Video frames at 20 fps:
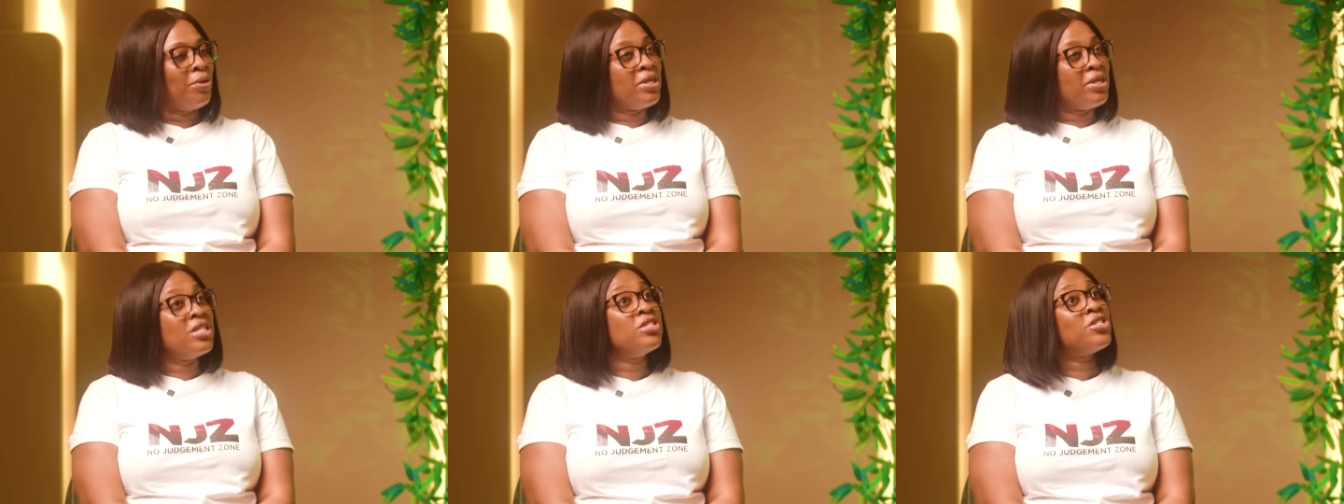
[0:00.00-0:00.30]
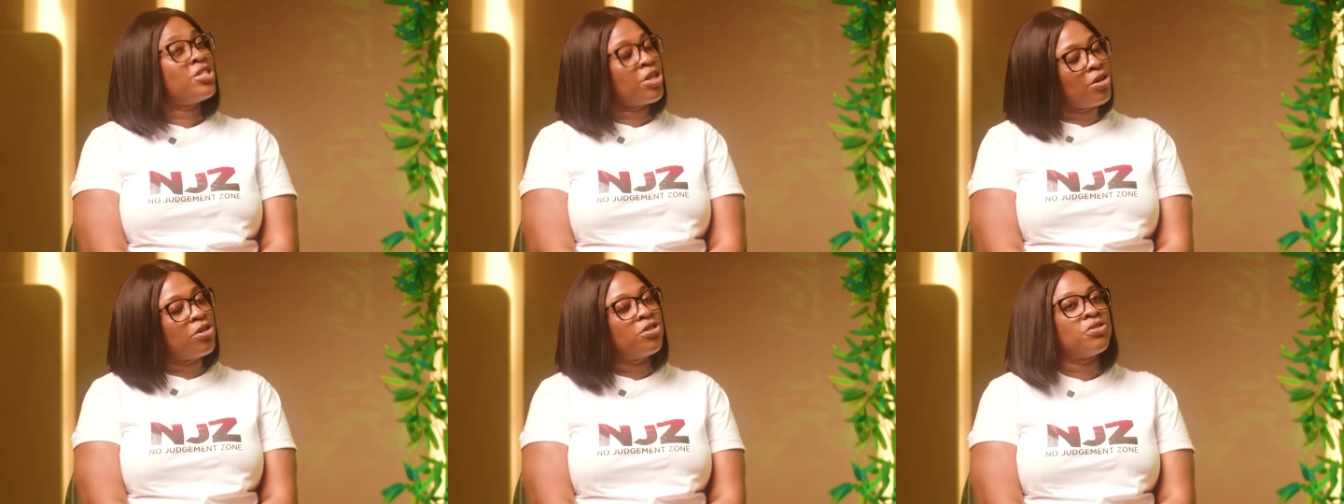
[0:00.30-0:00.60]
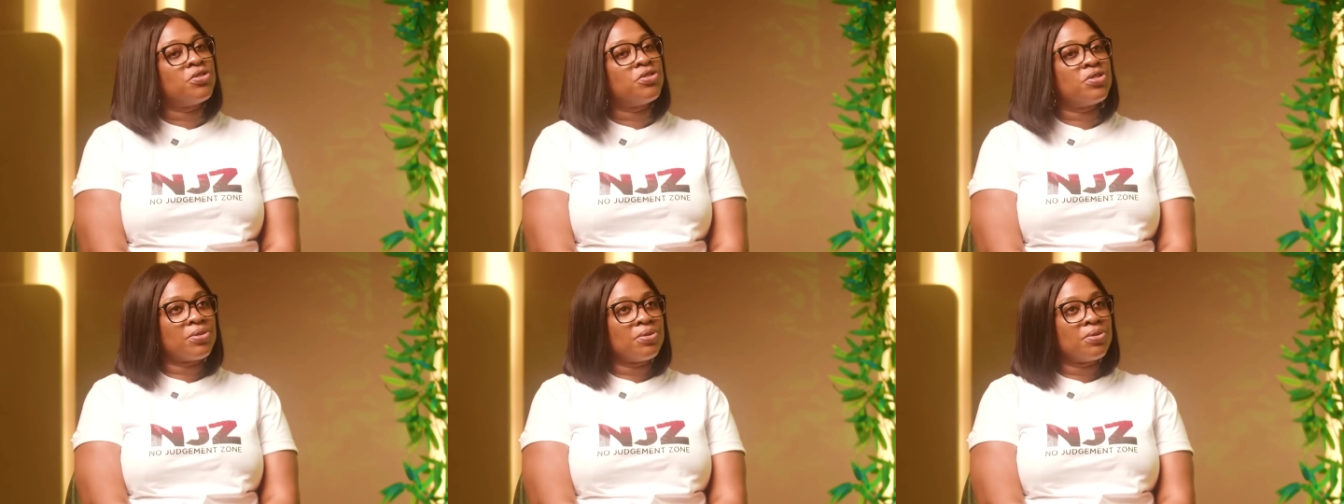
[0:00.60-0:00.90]
In
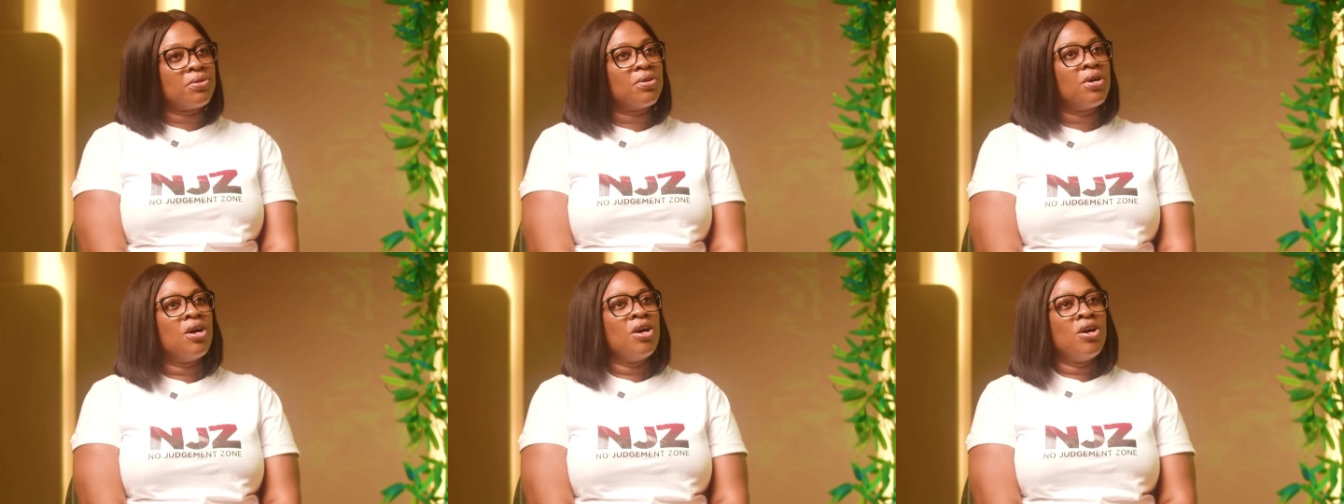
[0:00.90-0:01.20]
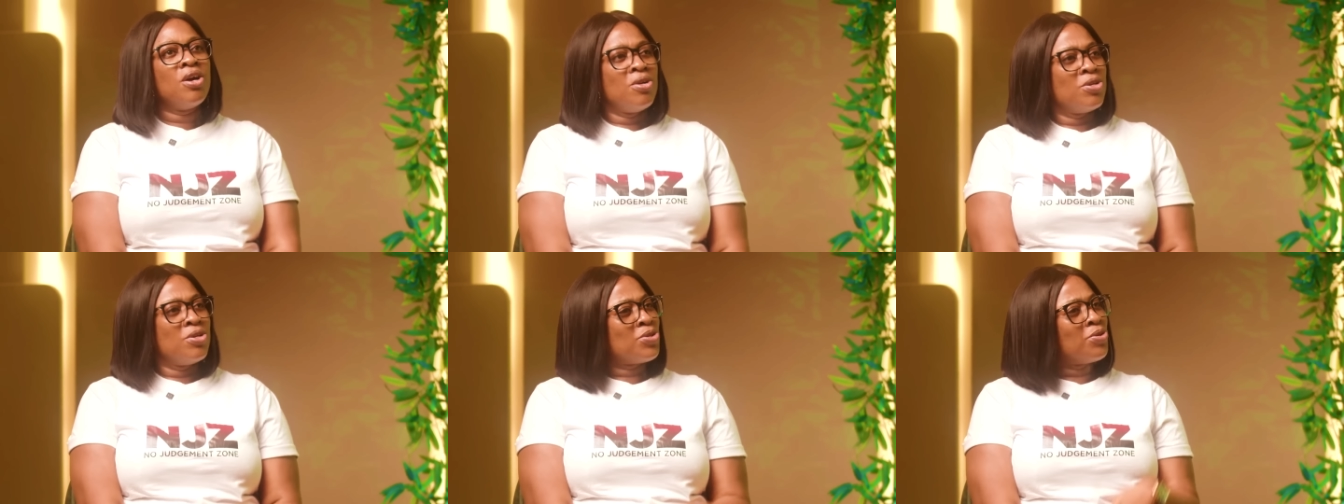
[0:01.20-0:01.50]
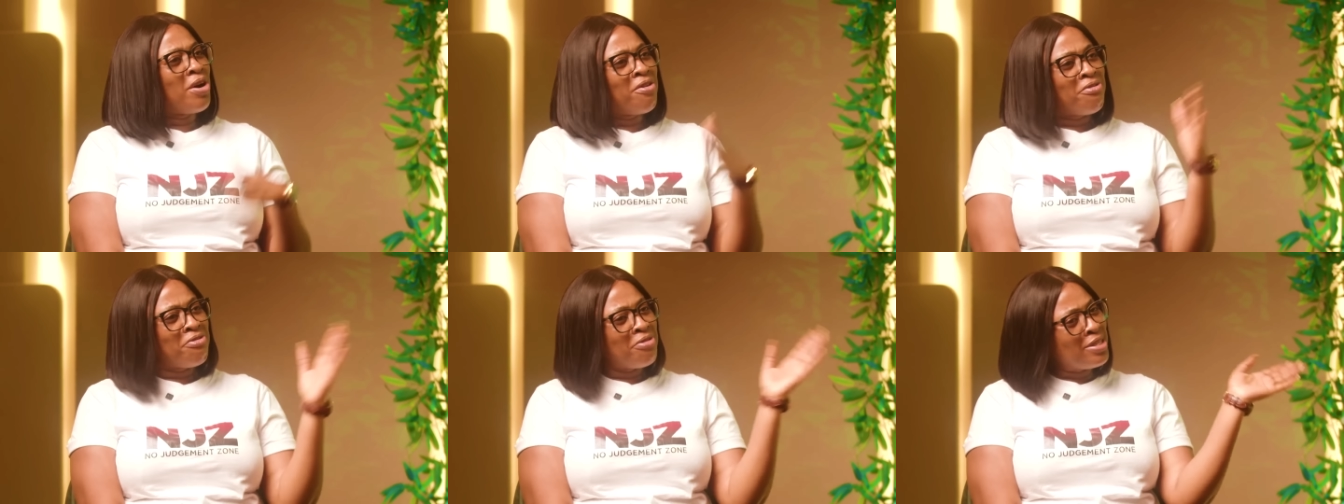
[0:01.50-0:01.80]
secondary school. So
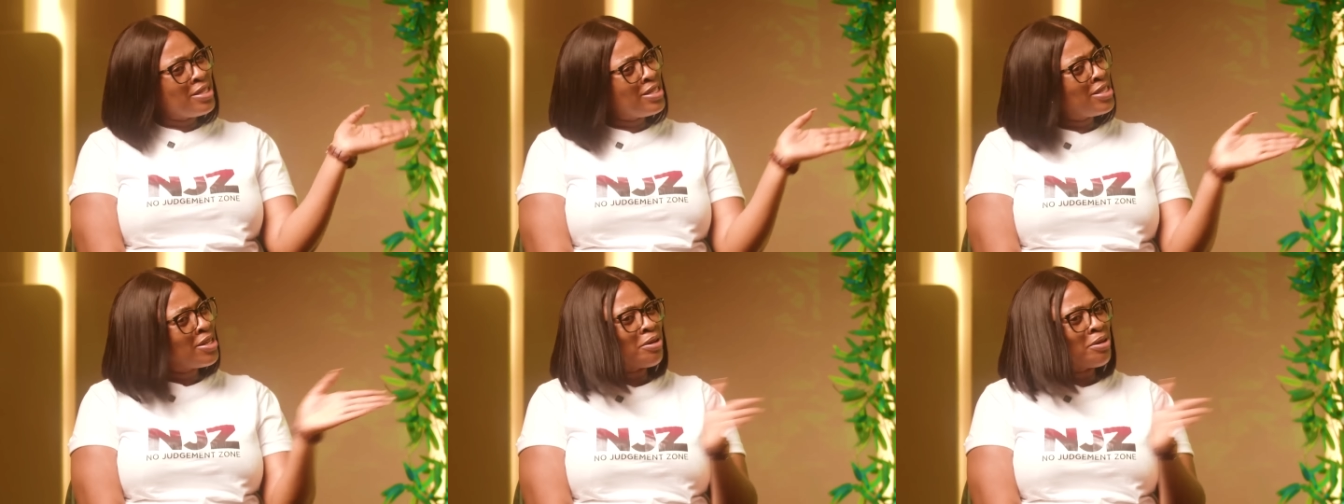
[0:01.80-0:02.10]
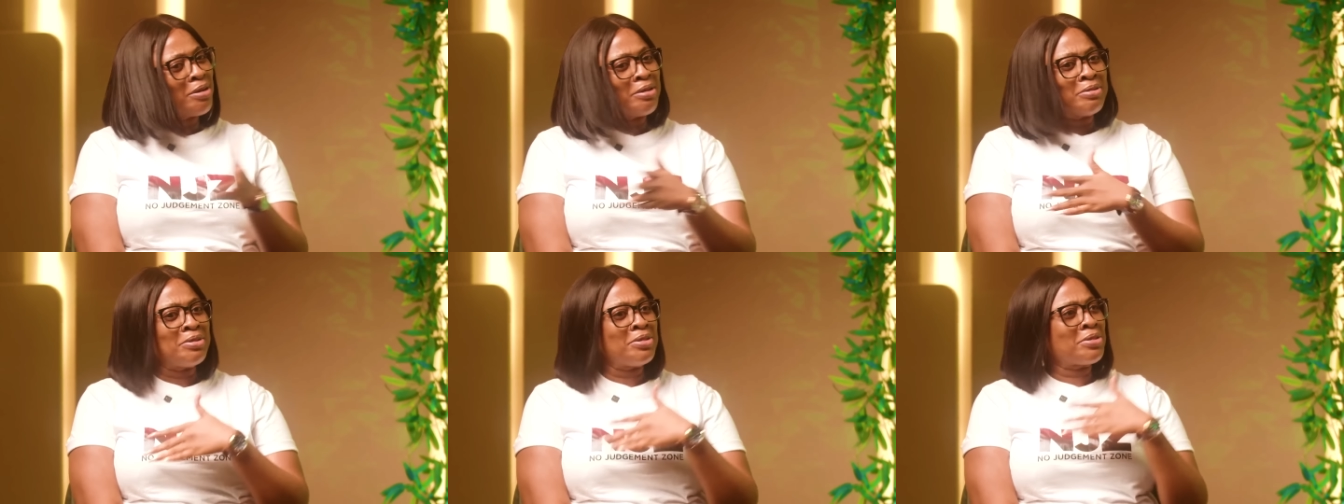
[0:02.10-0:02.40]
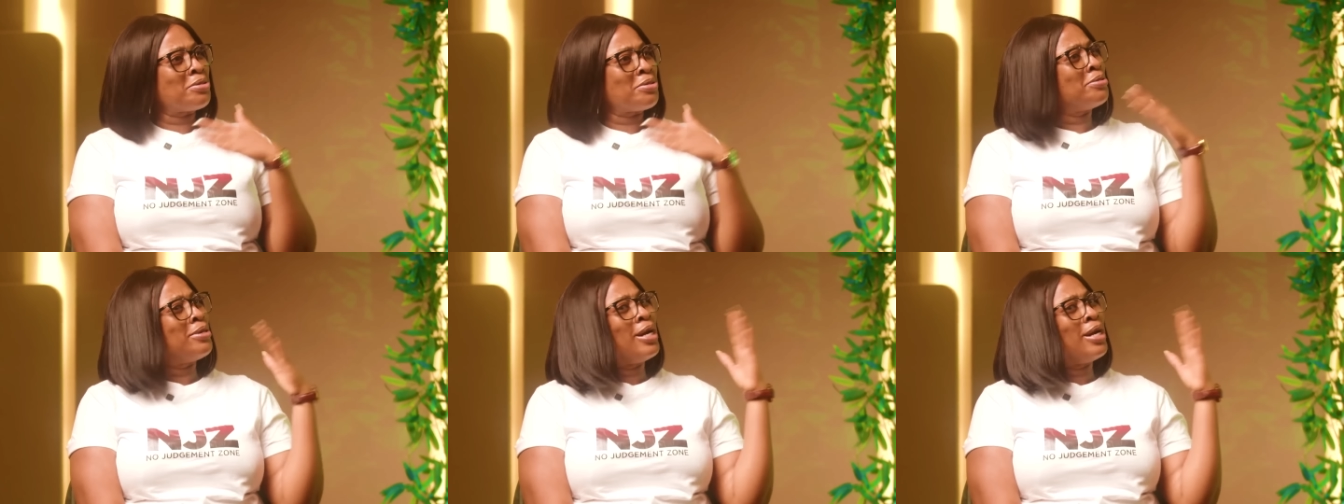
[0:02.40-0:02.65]
I finished secondary school.